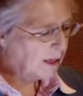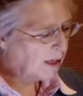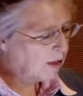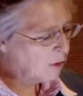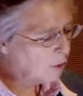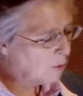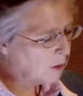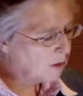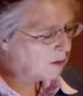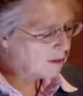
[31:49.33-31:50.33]
And two
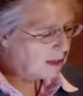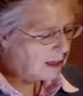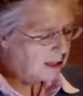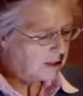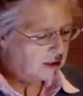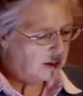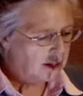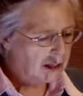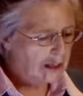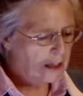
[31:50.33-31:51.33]
months
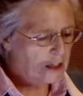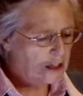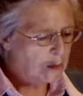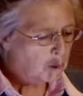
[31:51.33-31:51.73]
later, she